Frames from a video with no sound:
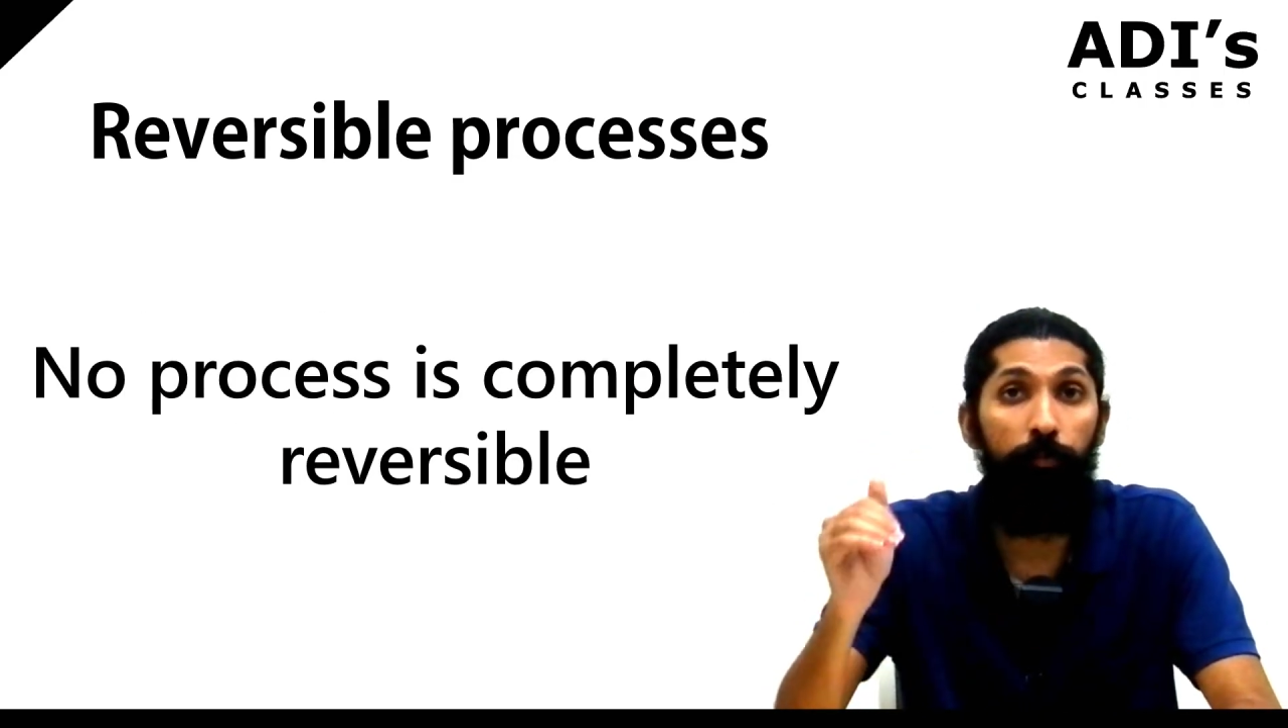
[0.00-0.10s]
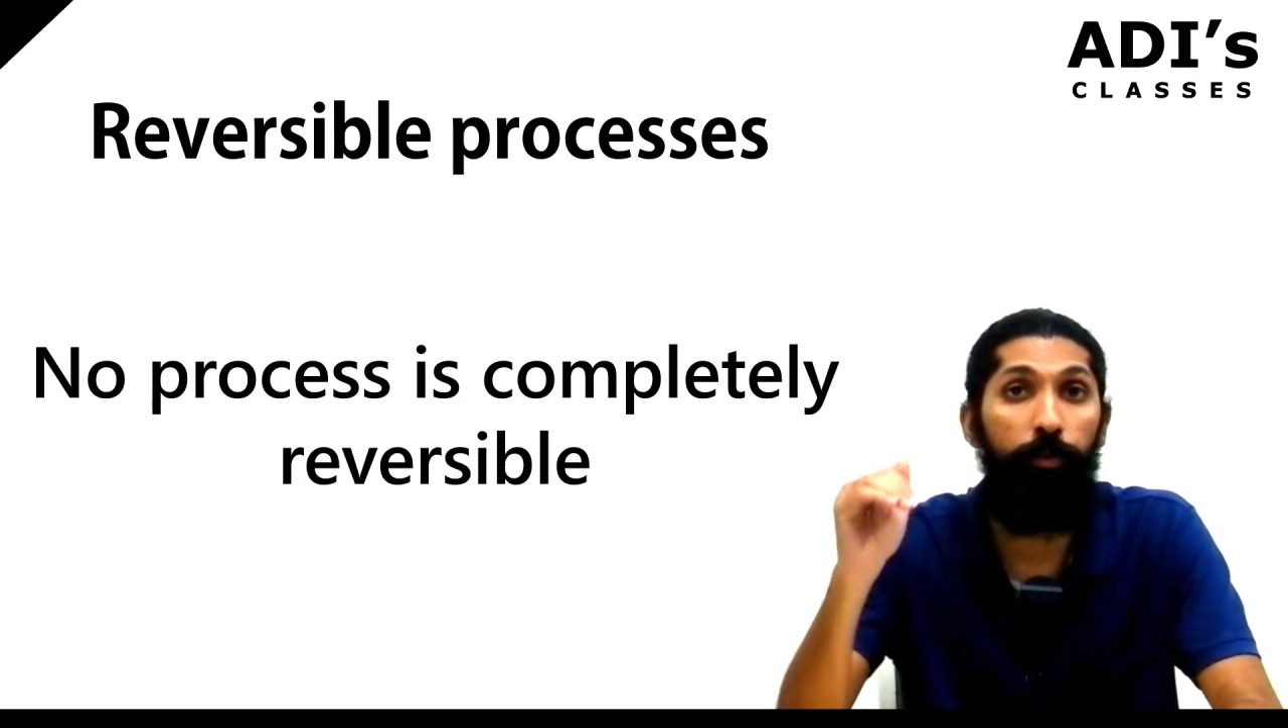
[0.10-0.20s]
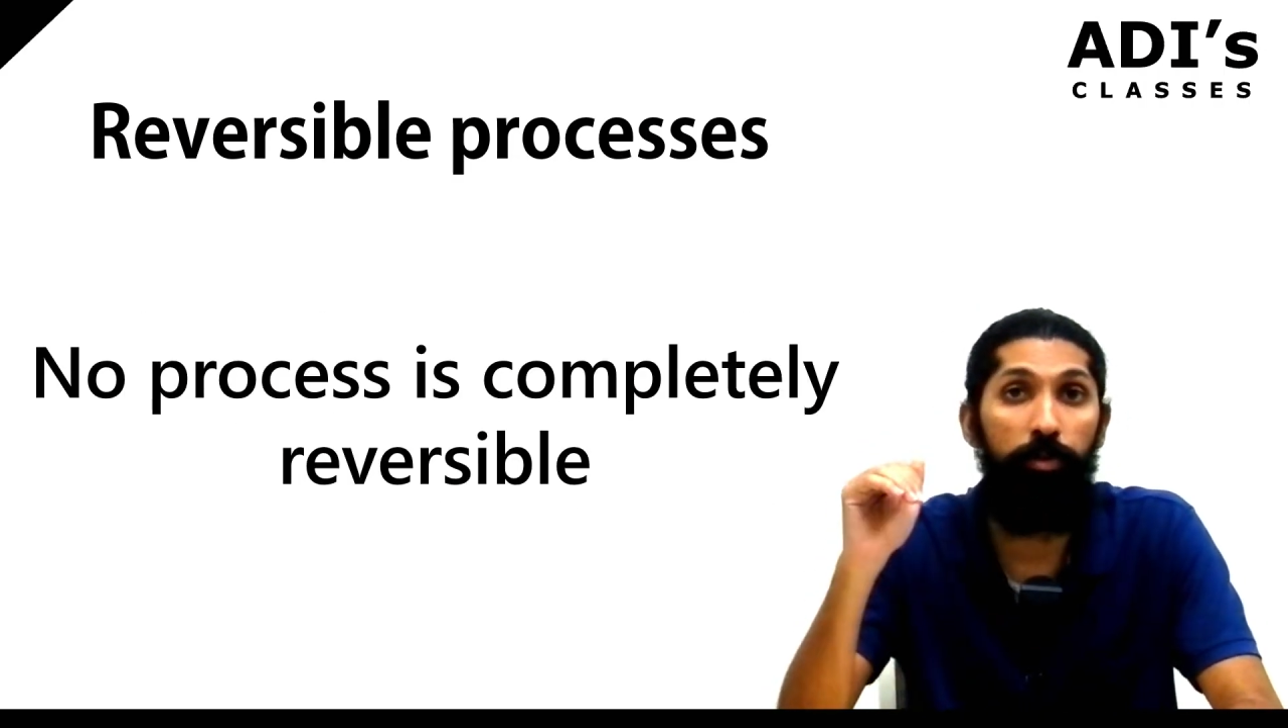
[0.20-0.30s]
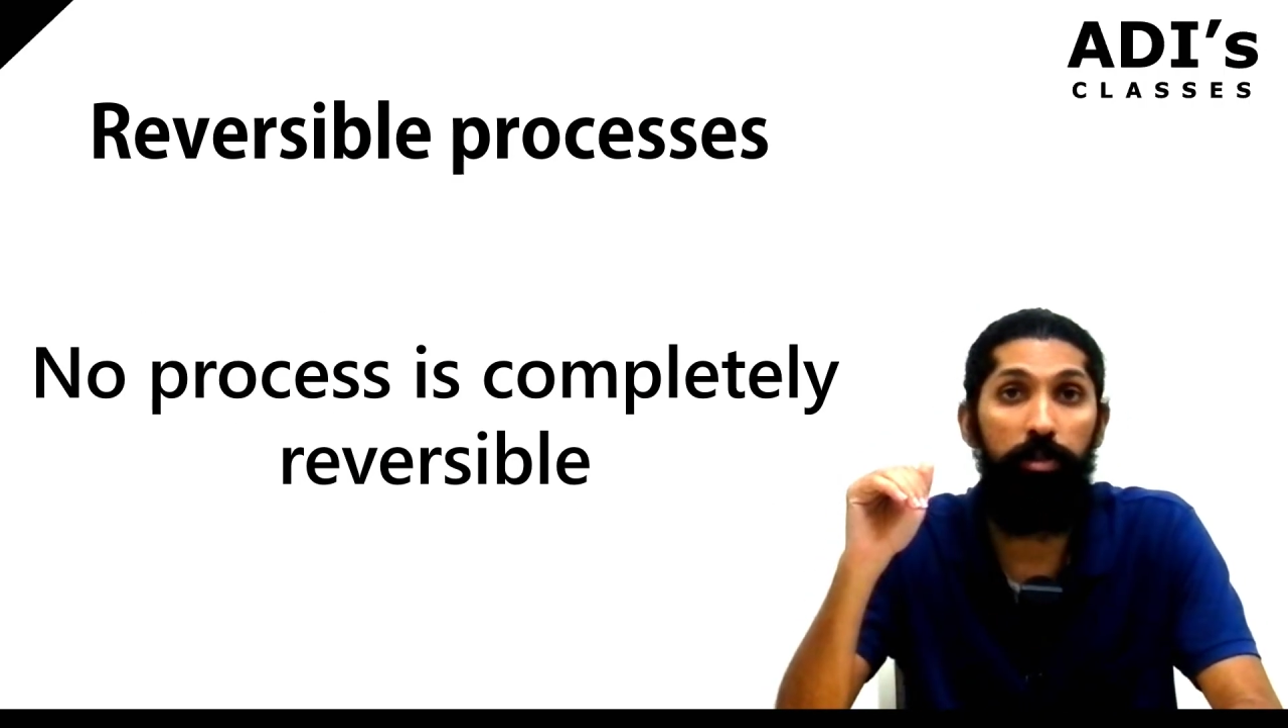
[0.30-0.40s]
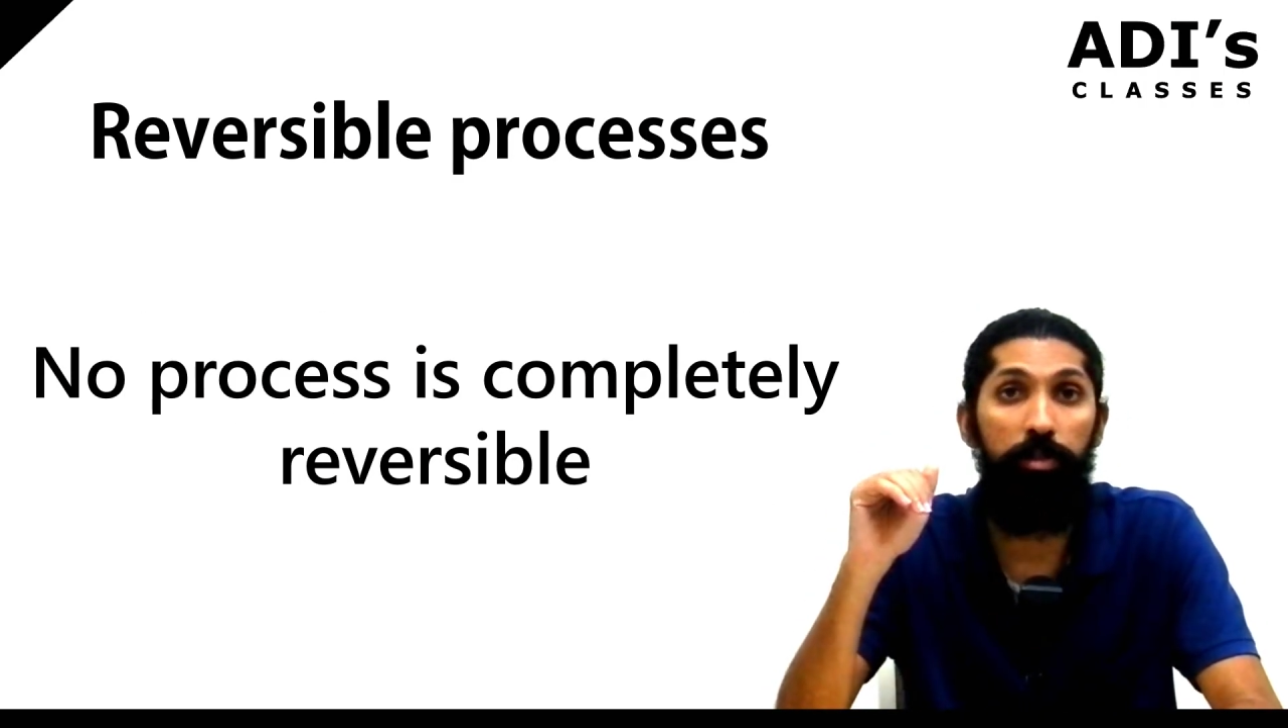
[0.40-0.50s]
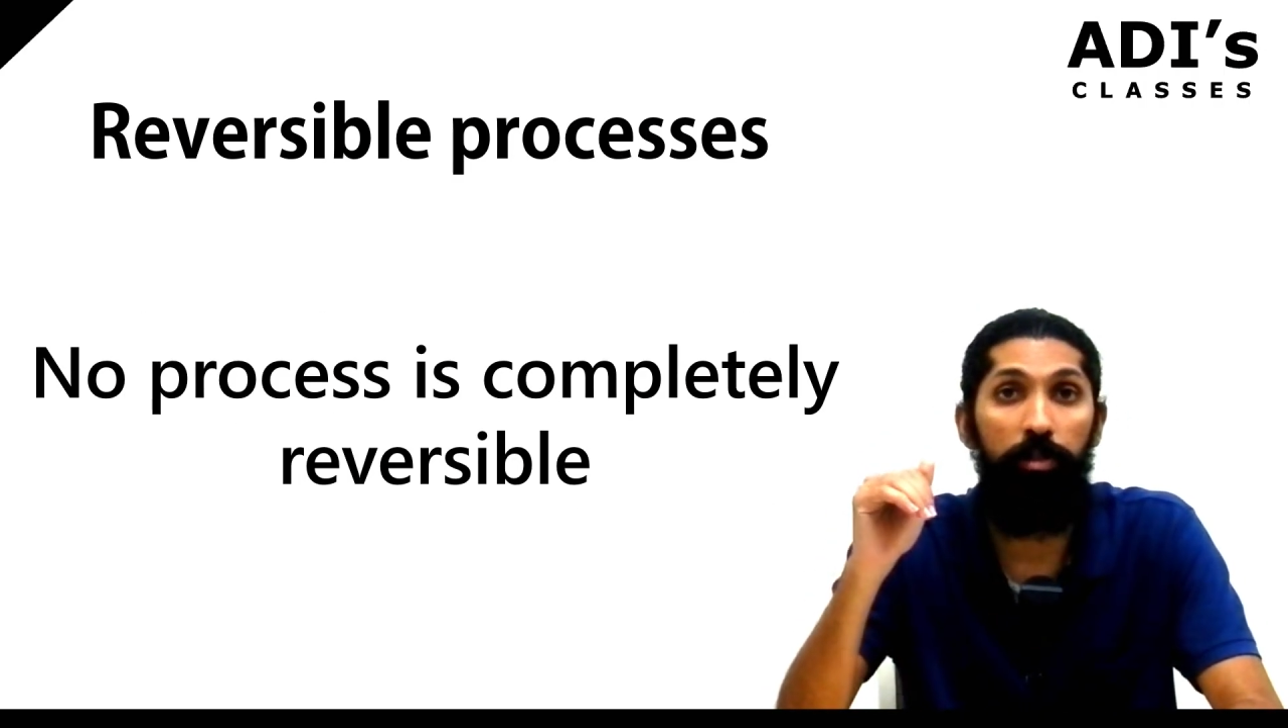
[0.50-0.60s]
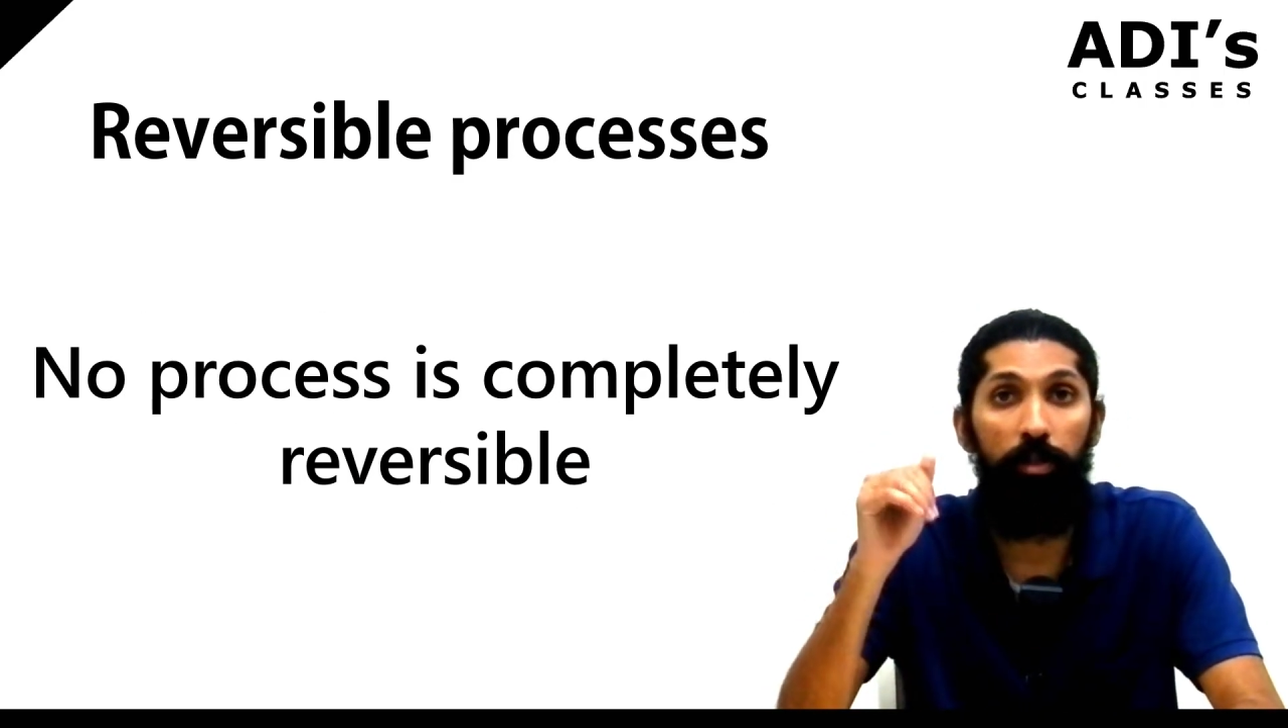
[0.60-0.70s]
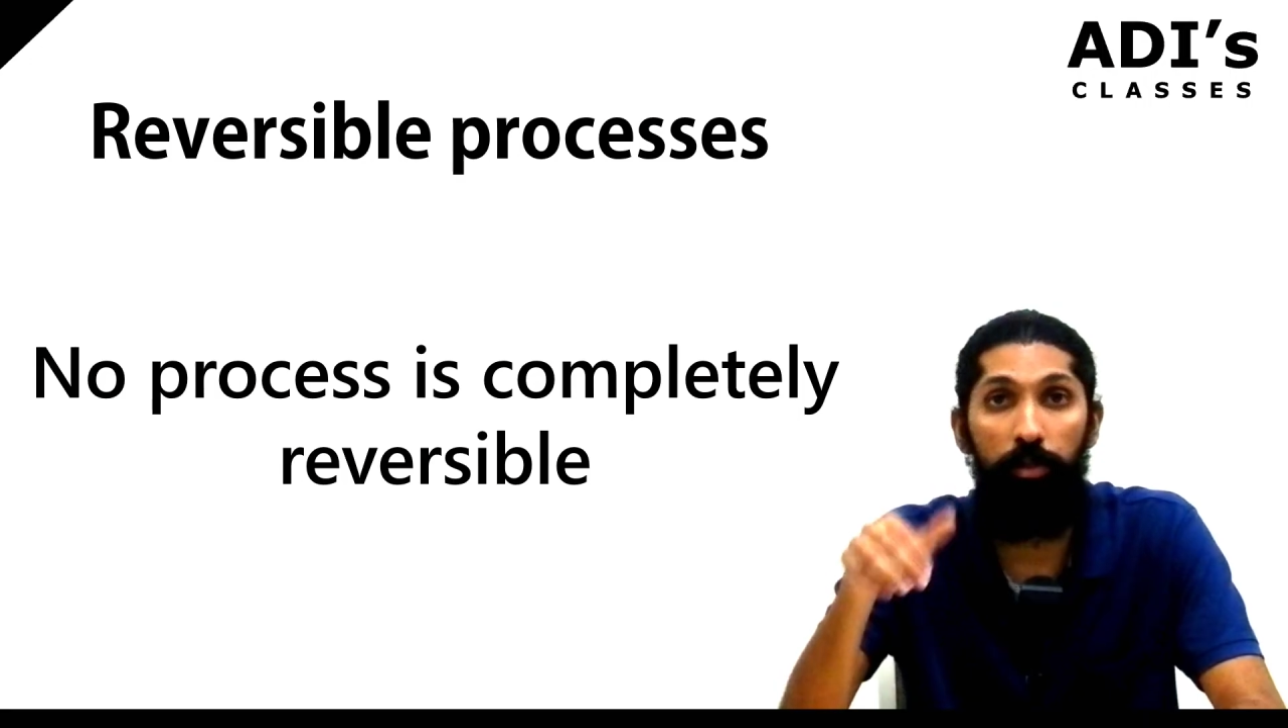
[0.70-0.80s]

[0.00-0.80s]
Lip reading: process in the